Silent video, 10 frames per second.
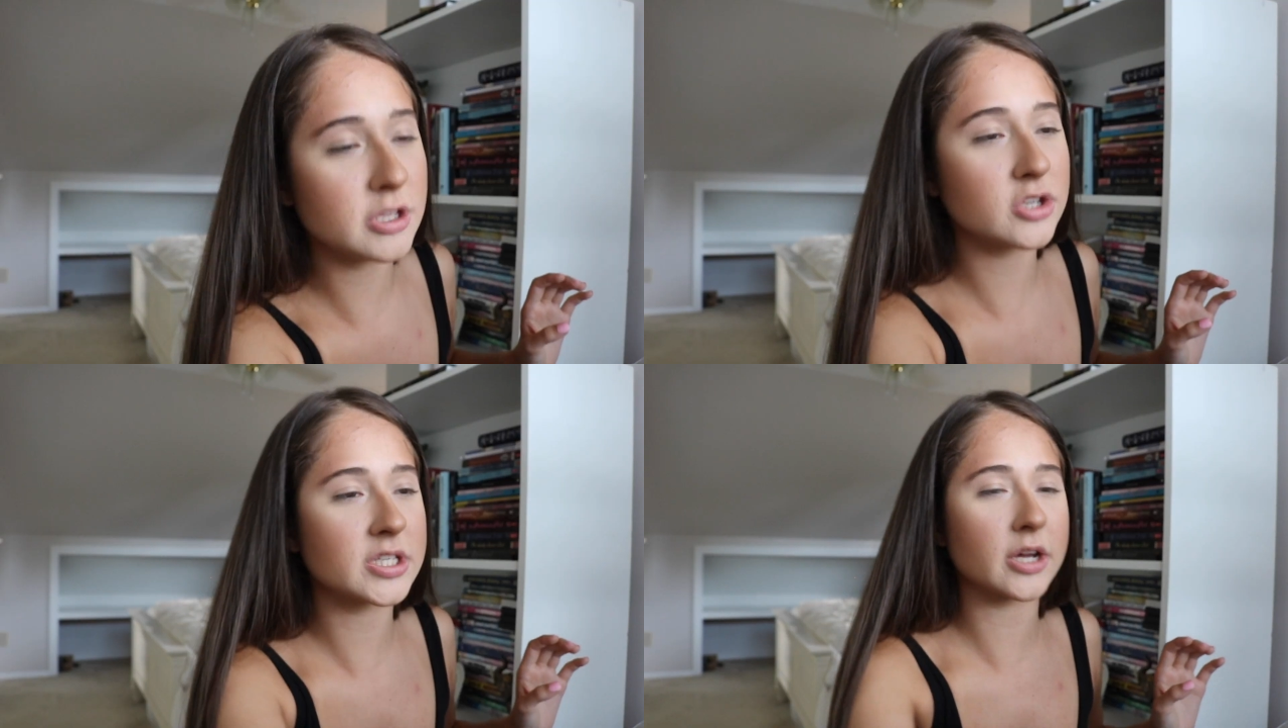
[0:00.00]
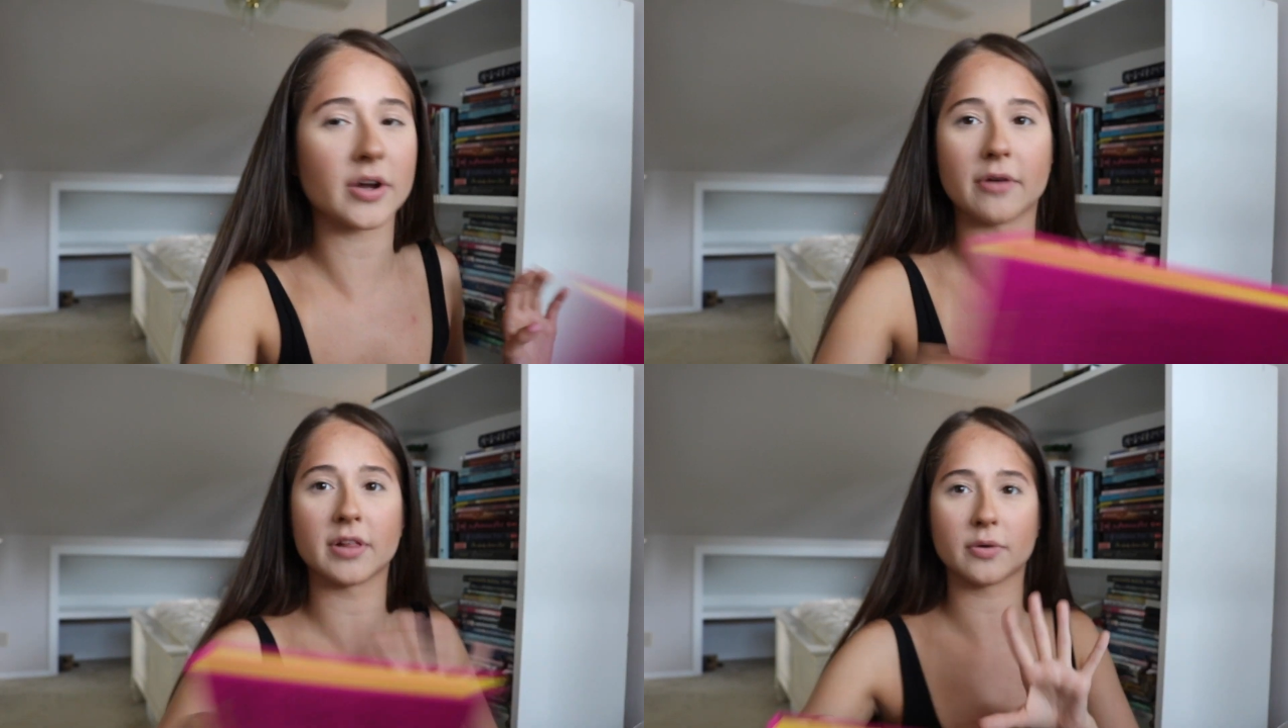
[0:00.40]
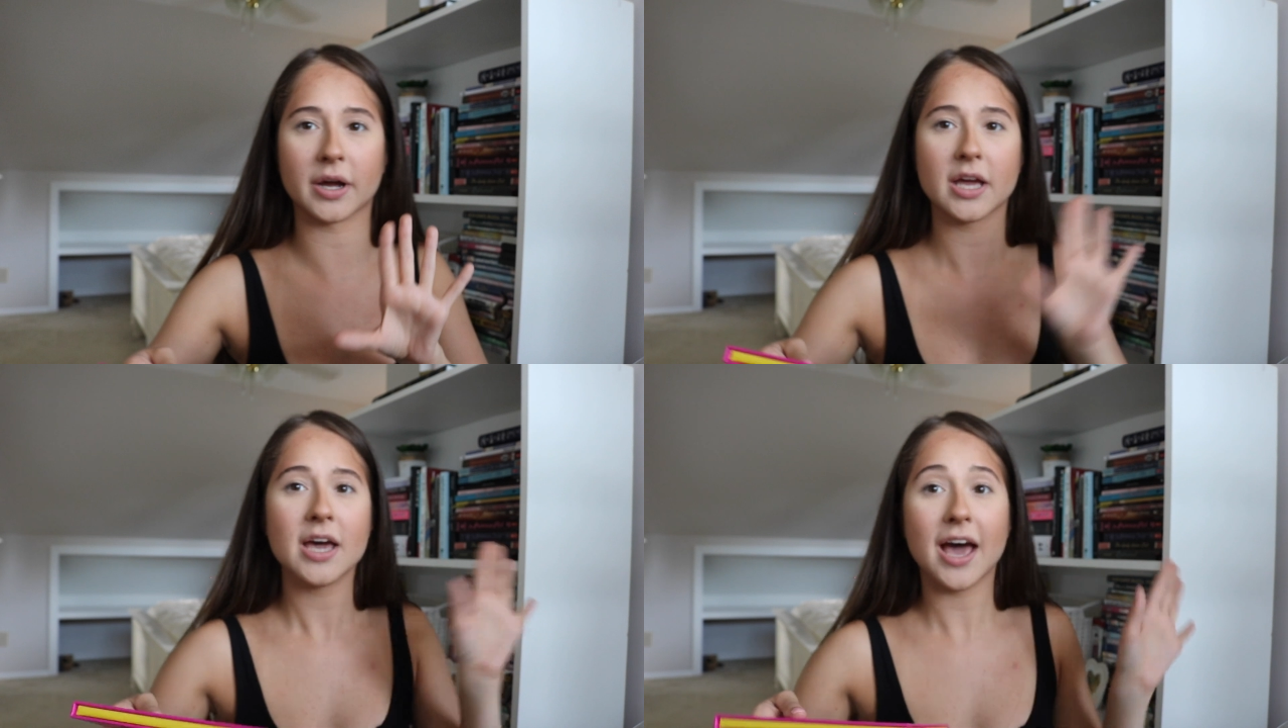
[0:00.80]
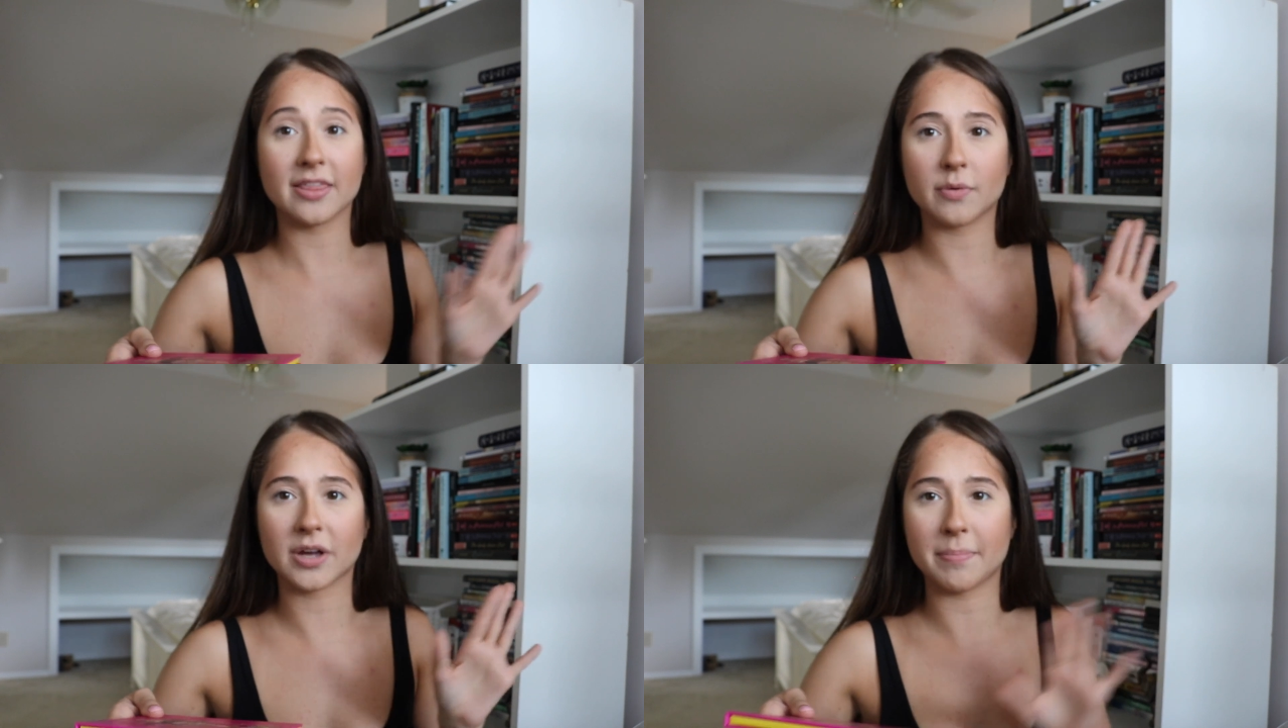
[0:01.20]
been using, okay, really quick,
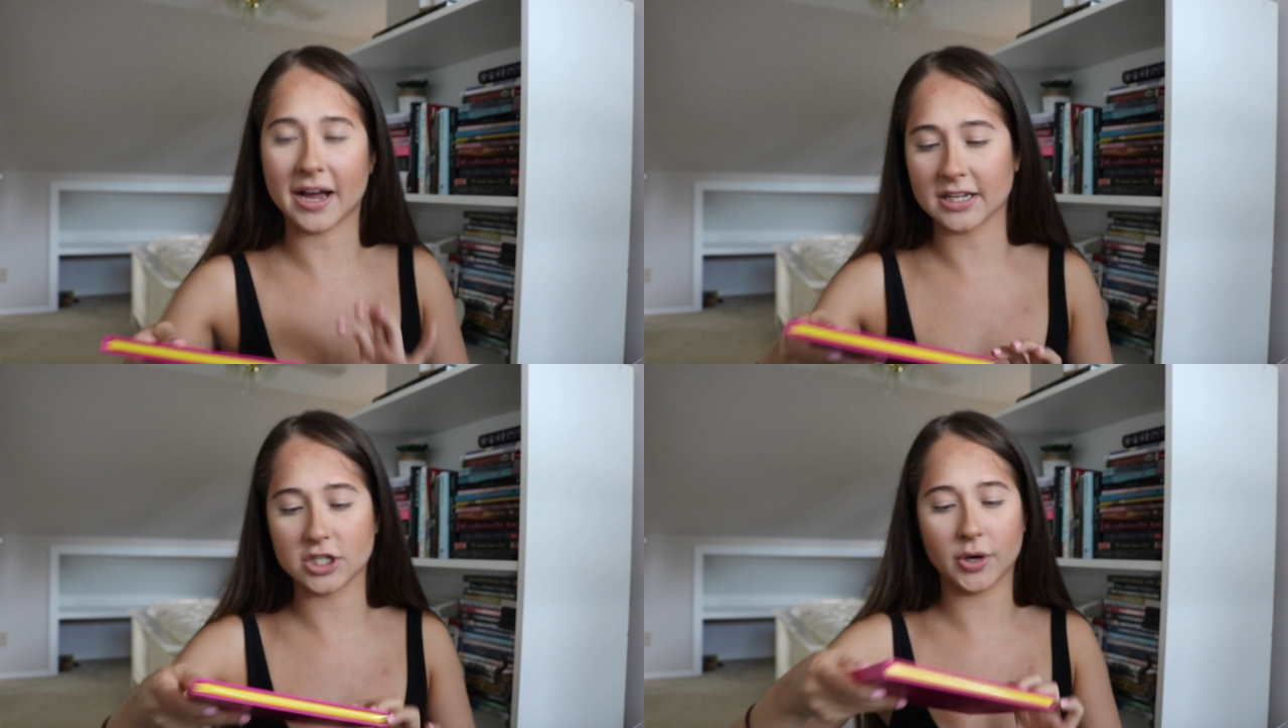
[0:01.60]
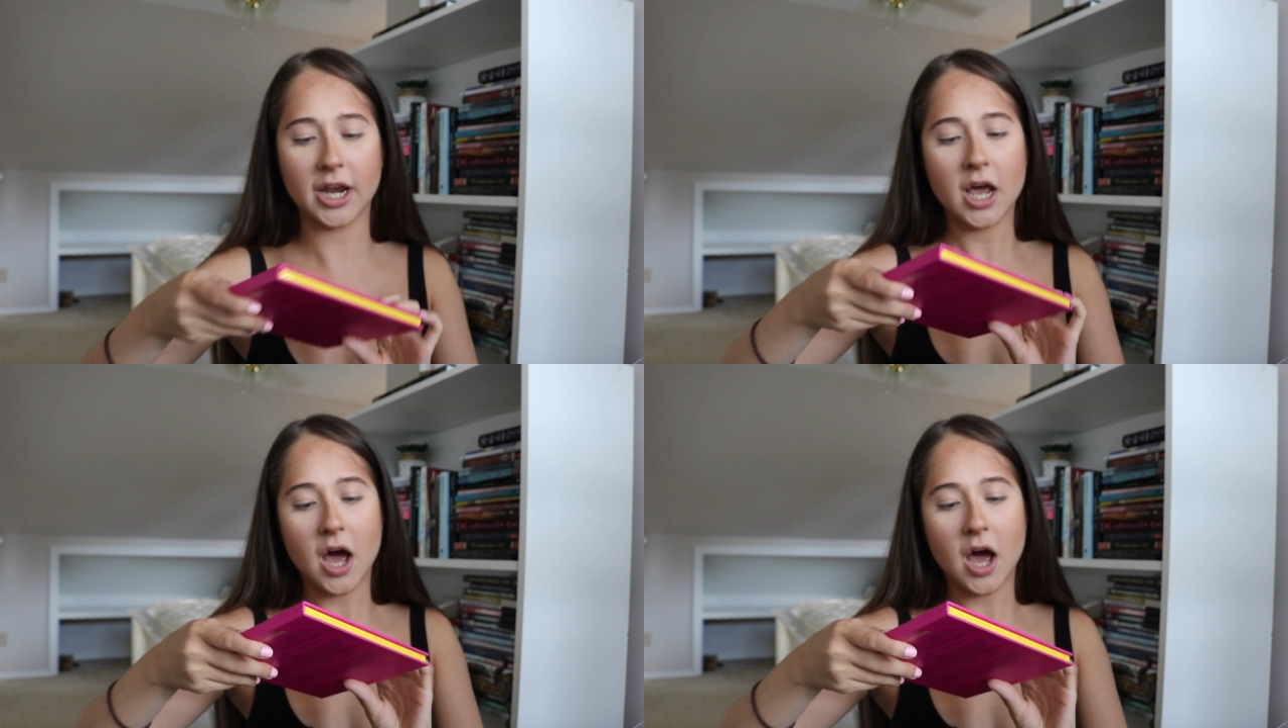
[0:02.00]
and then we'll get back into it.